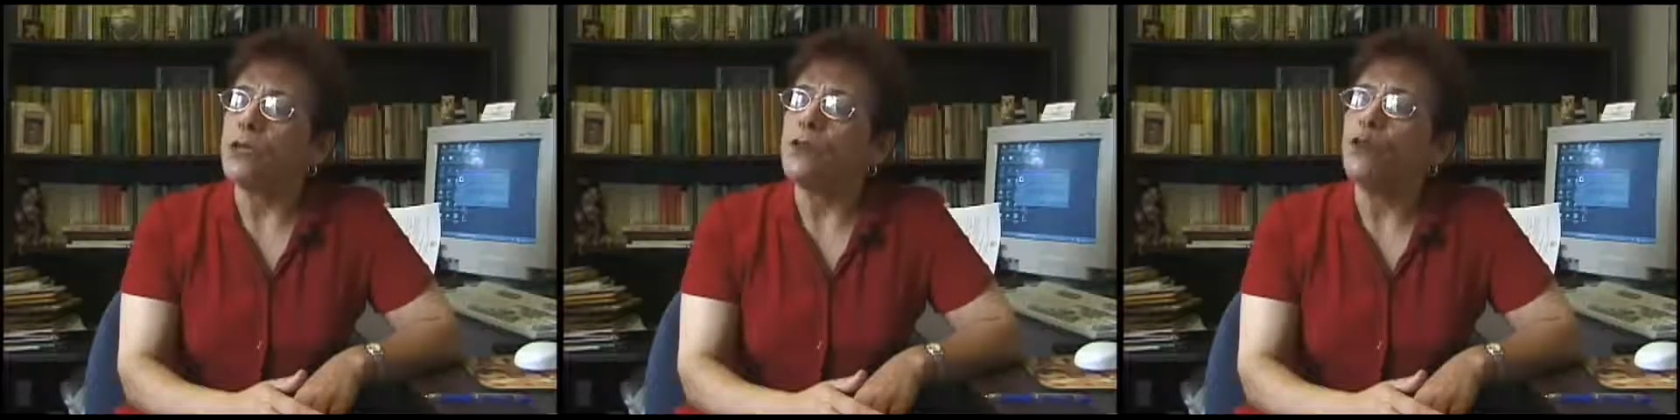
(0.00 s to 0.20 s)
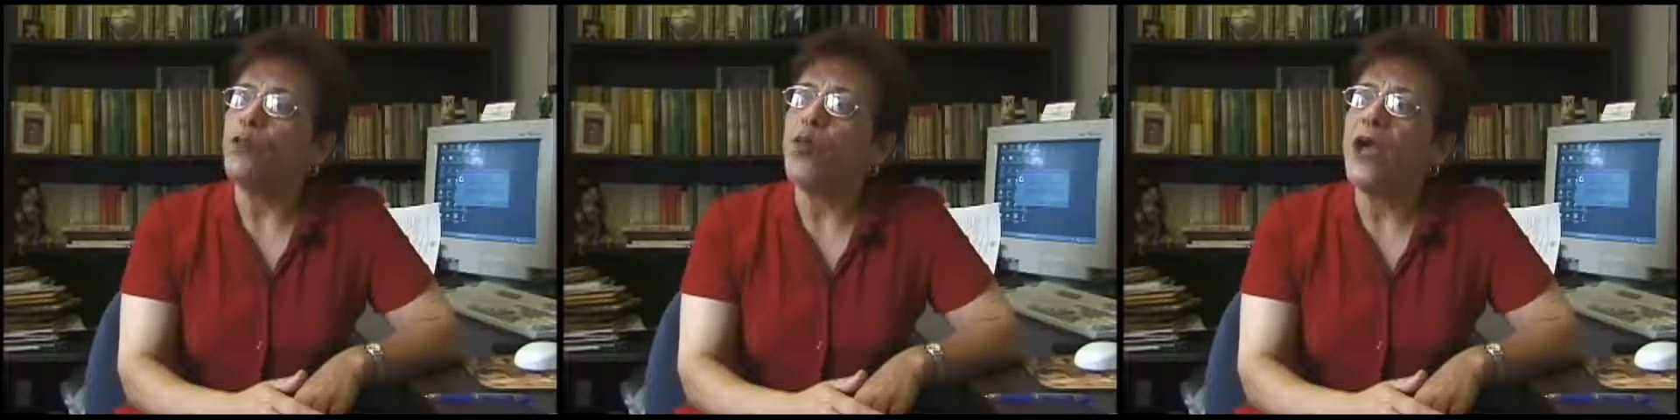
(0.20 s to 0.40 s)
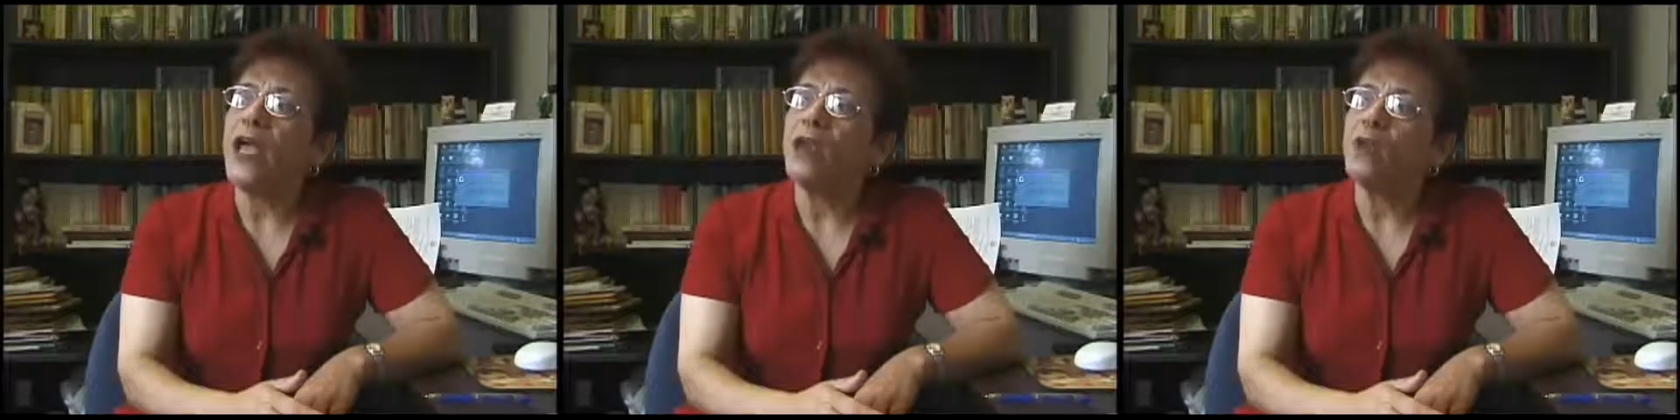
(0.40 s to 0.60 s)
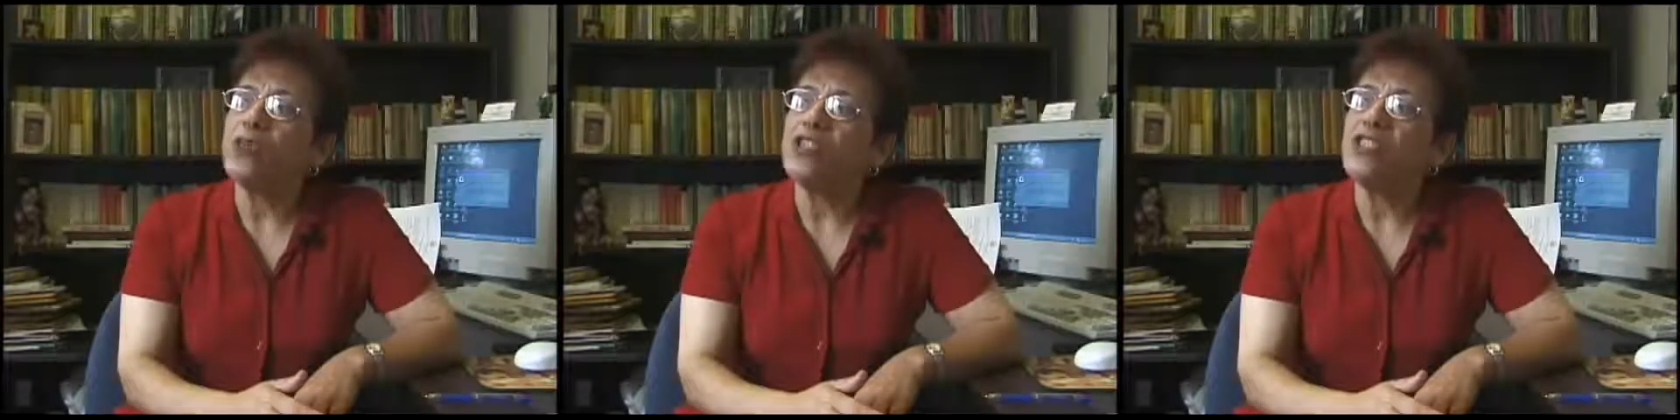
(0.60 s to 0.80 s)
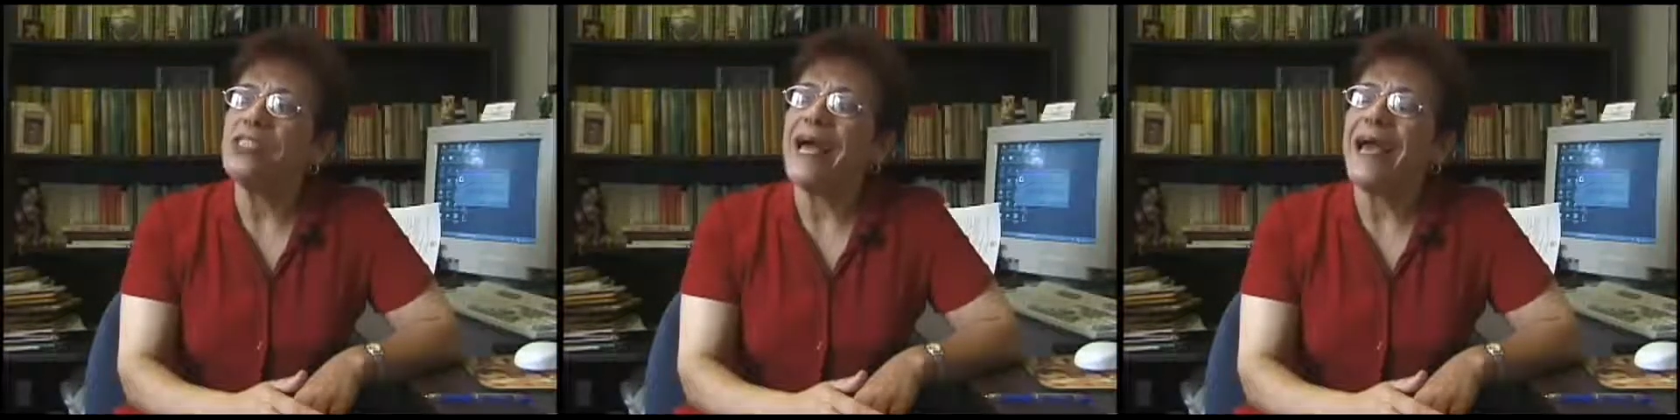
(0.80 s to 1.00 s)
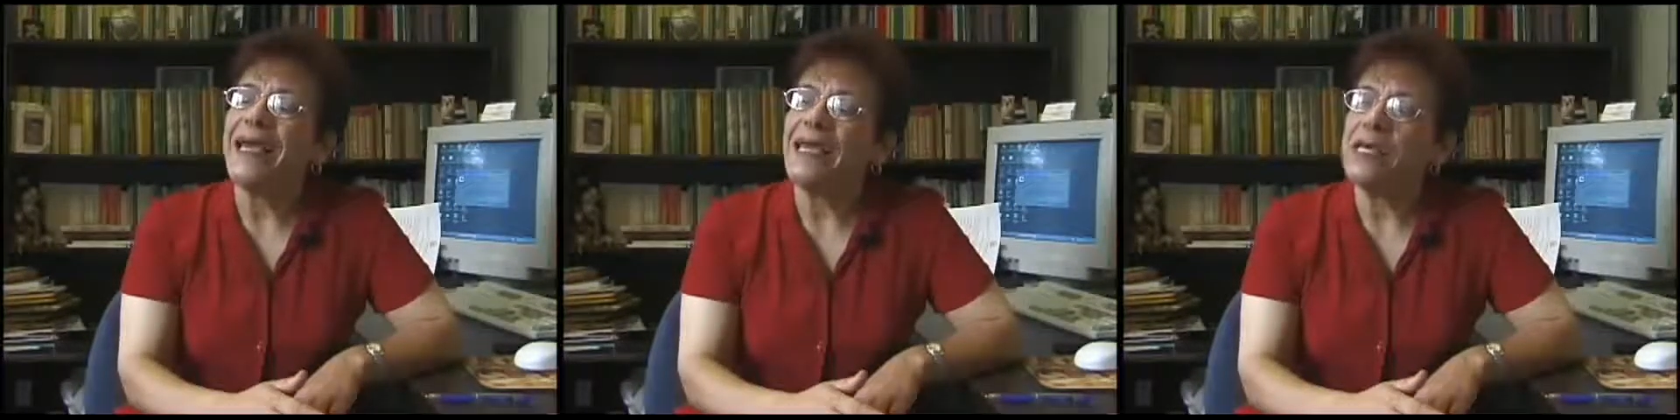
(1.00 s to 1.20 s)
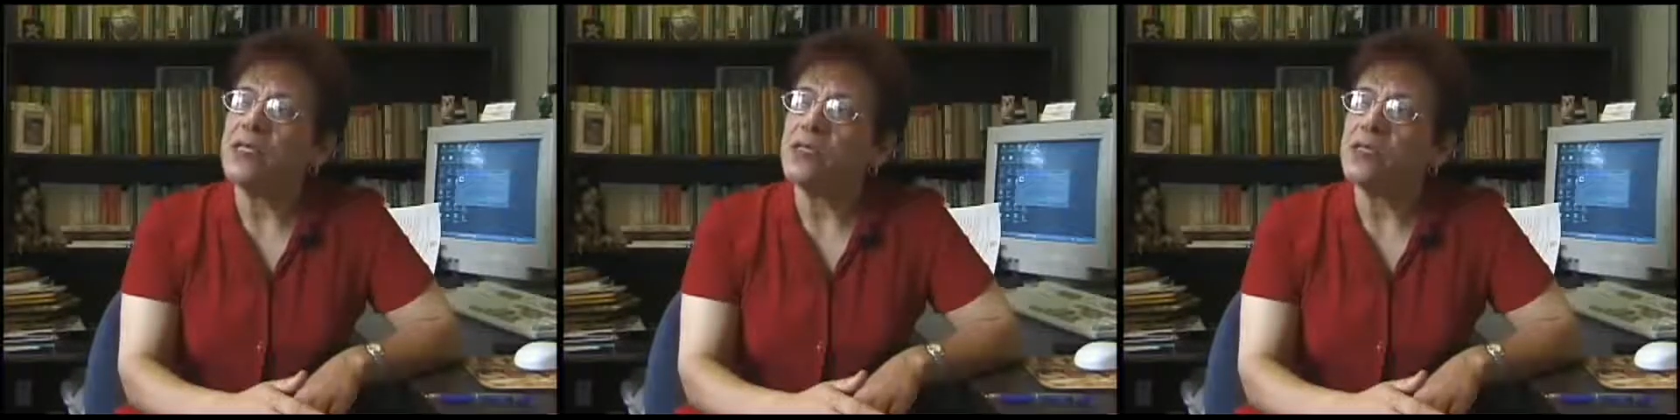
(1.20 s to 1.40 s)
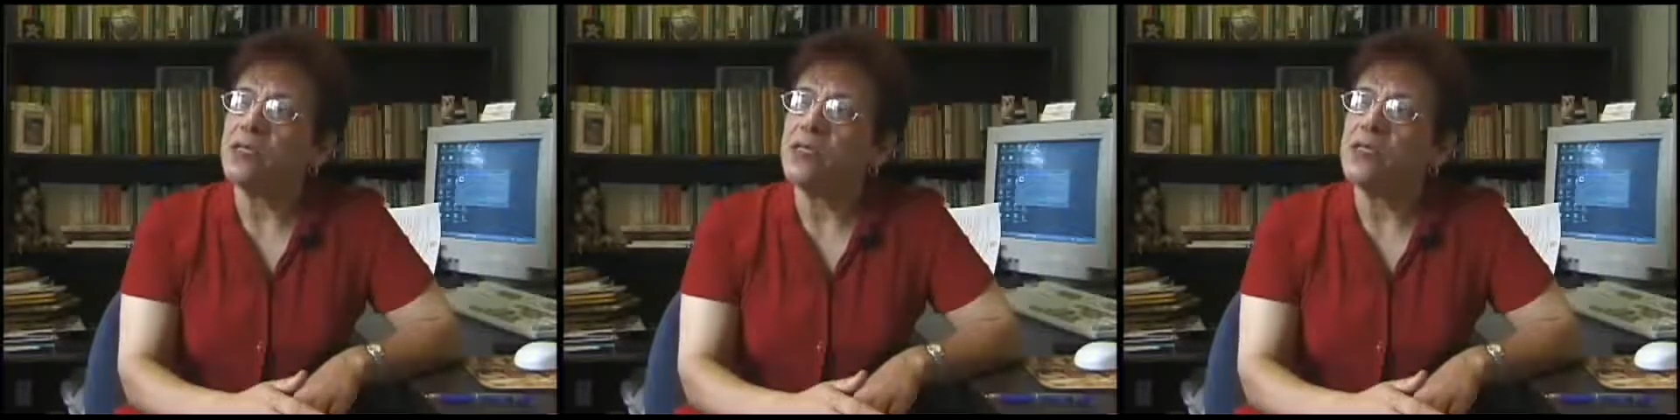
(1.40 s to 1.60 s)
the way in which
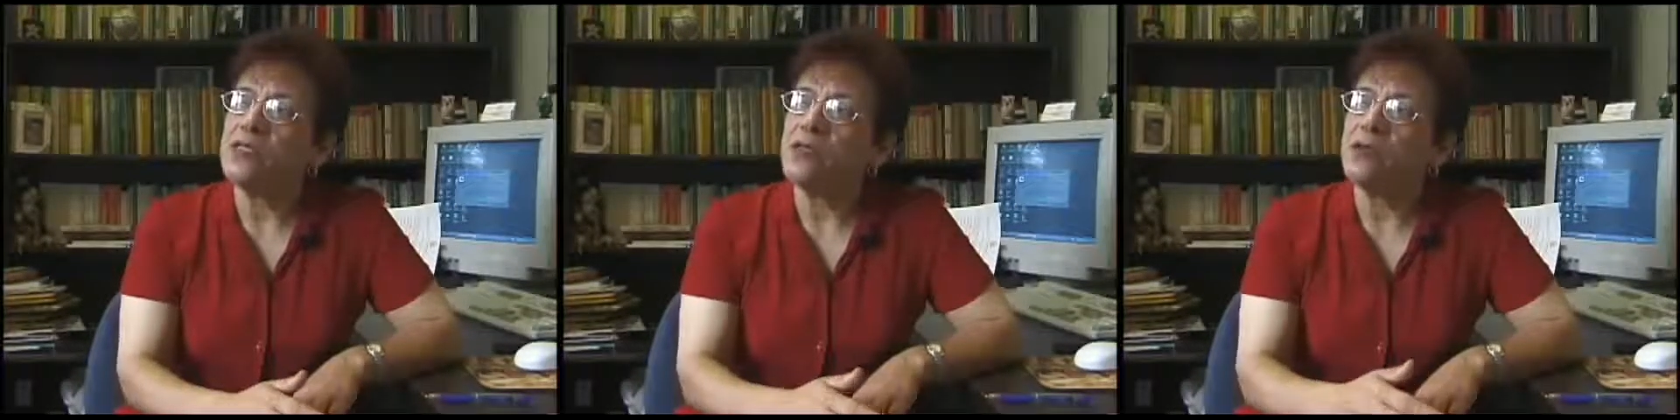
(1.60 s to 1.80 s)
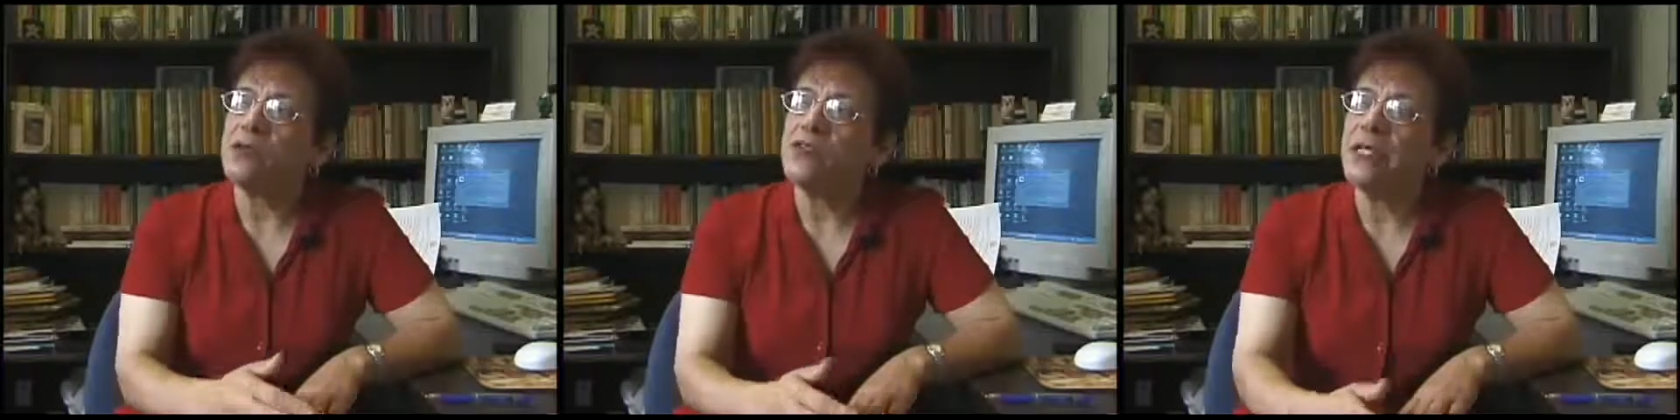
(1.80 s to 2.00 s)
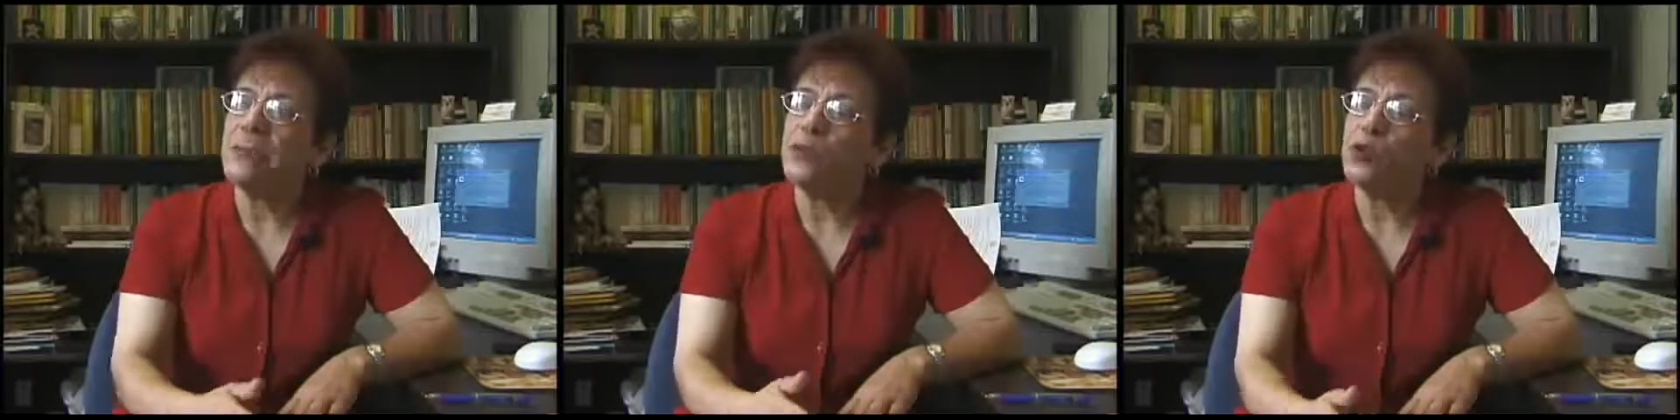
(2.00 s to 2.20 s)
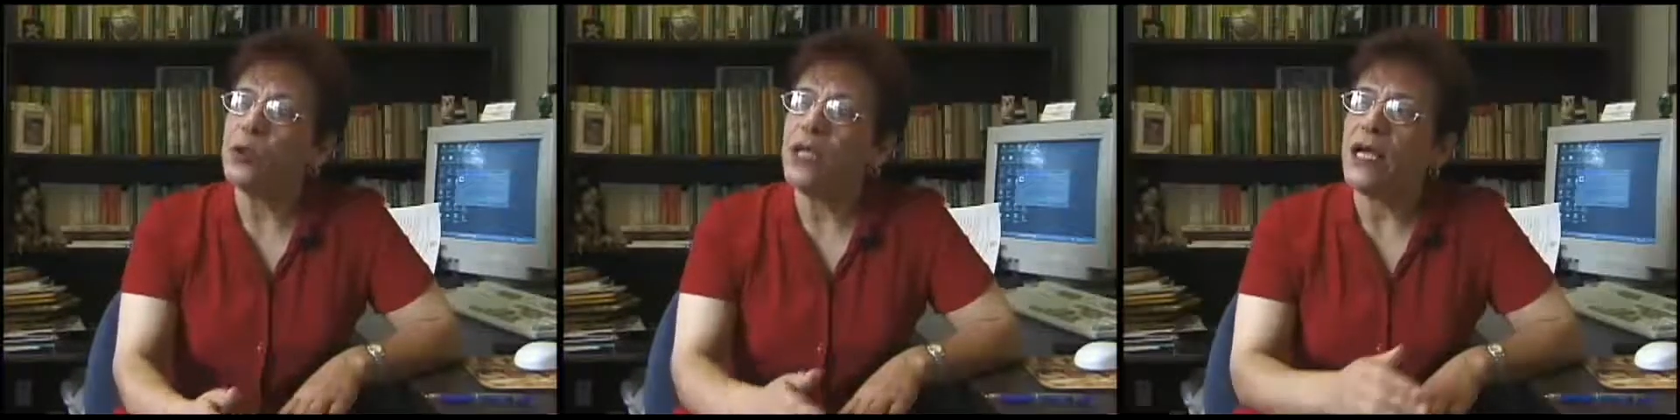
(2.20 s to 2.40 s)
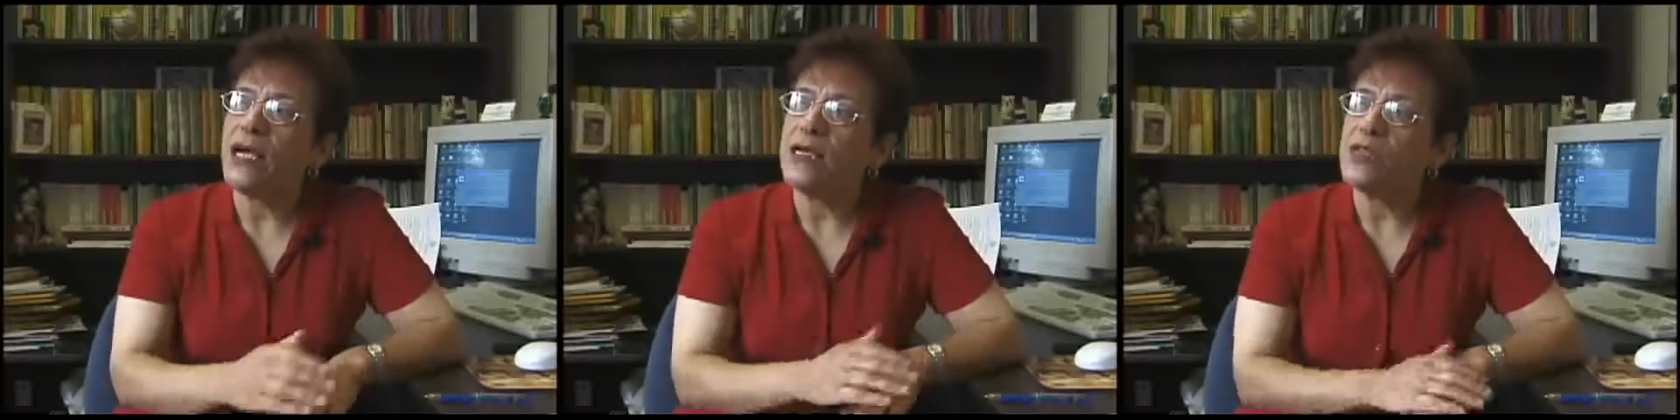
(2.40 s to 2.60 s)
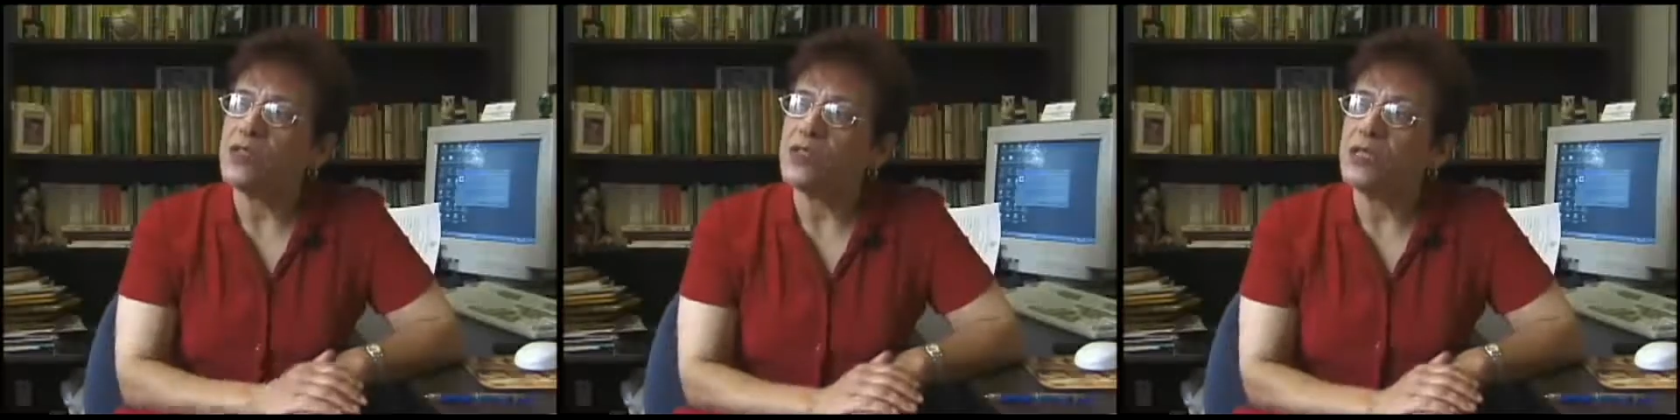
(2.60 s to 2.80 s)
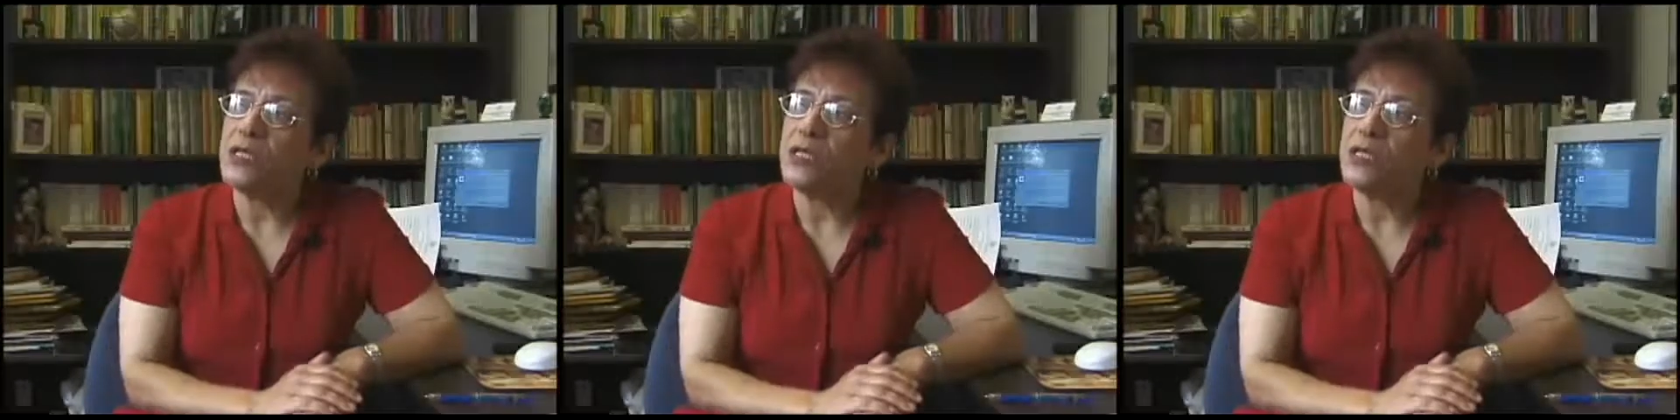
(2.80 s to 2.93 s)
science is conceptualized